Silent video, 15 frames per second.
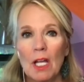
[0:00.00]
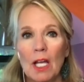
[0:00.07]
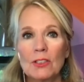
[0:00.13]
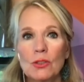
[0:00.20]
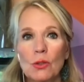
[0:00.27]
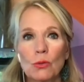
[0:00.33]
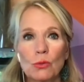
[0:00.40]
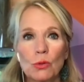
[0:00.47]
And
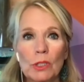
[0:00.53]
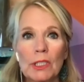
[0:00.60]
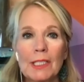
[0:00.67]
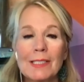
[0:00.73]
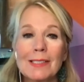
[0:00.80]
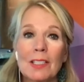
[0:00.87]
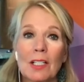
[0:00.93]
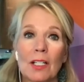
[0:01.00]
so it really
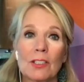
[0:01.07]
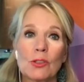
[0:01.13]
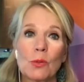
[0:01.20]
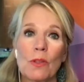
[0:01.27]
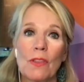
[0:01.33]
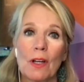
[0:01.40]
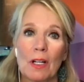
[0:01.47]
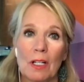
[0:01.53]
starts
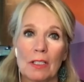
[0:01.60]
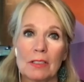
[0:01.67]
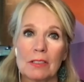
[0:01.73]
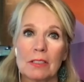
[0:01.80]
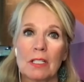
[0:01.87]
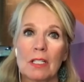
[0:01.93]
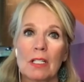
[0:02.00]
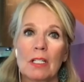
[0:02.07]
with
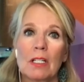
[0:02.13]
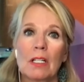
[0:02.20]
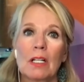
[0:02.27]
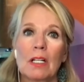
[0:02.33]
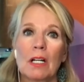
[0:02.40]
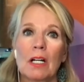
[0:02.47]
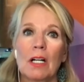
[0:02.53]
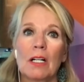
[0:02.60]
us
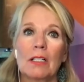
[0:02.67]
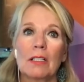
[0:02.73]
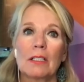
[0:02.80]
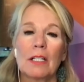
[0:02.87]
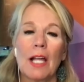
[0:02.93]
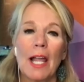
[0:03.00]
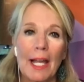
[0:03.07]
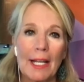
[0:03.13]
uh,
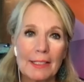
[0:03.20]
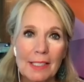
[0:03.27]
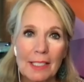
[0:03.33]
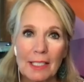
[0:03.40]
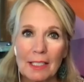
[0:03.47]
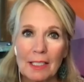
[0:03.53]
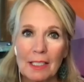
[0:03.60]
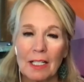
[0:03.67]

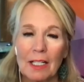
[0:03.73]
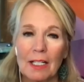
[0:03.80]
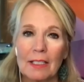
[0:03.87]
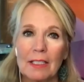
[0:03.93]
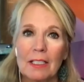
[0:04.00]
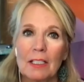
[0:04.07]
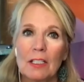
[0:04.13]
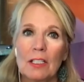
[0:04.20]
asking
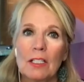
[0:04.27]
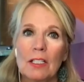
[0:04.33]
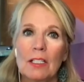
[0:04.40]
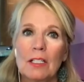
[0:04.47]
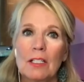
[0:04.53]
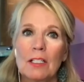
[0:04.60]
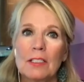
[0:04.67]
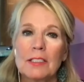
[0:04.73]
God
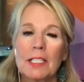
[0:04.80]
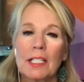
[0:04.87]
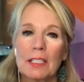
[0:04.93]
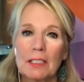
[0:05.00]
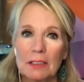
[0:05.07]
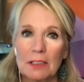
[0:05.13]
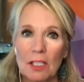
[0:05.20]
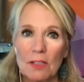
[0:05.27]
to
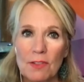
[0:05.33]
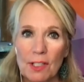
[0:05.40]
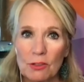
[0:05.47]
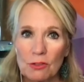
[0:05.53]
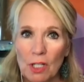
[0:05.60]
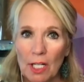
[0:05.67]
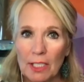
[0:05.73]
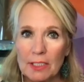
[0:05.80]
get the love
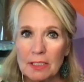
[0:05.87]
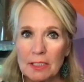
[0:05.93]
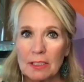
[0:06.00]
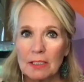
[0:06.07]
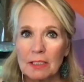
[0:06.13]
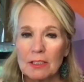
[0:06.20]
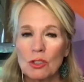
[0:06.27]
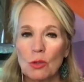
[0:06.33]
thing right,
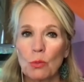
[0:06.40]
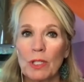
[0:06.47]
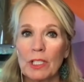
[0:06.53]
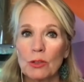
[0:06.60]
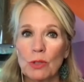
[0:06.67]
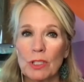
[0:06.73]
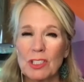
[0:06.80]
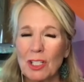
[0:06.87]
so we
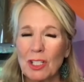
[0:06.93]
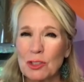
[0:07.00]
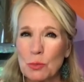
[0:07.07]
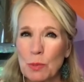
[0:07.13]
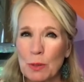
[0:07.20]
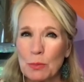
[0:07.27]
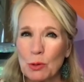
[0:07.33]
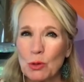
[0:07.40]
can reach out to
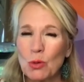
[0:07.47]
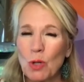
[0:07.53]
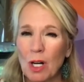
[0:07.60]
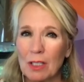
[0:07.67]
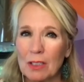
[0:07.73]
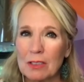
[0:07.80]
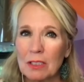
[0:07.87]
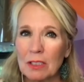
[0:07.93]
people who
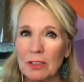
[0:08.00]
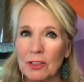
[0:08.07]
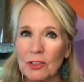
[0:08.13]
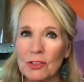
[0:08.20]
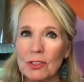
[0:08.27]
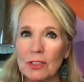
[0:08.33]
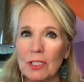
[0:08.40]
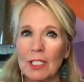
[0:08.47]
are
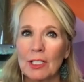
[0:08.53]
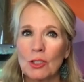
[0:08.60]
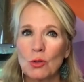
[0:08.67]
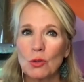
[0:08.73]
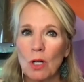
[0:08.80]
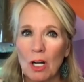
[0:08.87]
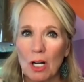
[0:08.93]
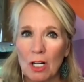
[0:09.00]
sinners and
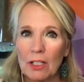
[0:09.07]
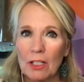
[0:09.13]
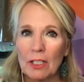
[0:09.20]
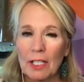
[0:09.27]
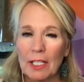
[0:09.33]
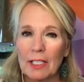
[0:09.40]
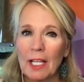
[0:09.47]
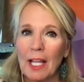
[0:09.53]
who are
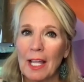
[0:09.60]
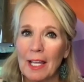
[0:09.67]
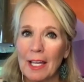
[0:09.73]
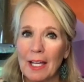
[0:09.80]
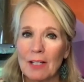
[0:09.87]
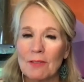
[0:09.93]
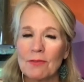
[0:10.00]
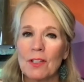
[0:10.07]
and
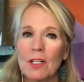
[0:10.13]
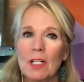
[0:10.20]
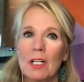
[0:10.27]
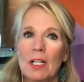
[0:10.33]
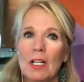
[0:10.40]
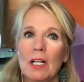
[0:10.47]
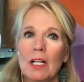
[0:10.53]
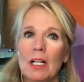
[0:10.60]
have
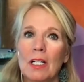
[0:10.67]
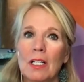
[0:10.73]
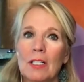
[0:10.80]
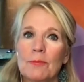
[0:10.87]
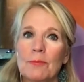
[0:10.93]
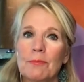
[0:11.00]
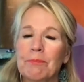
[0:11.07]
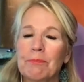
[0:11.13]

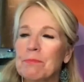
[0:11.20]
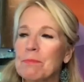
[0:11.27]
um,